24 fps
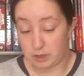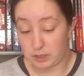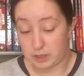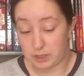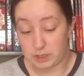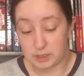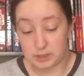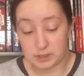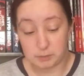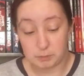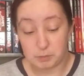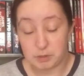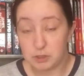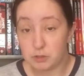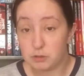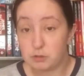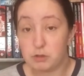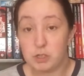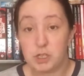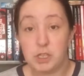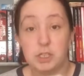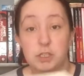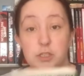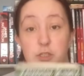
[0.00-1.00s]
and it's middle
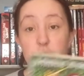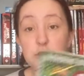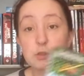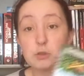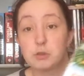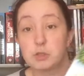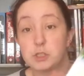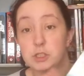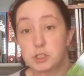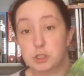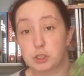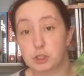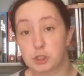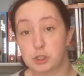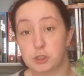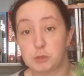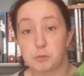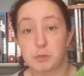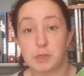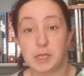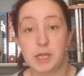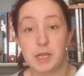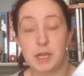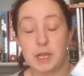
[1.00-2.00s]
grade, so it should
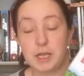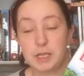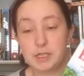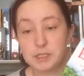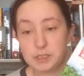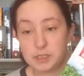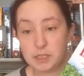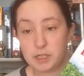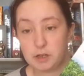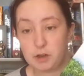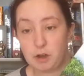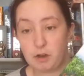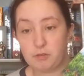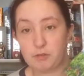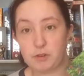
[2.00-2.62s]
be easy enough.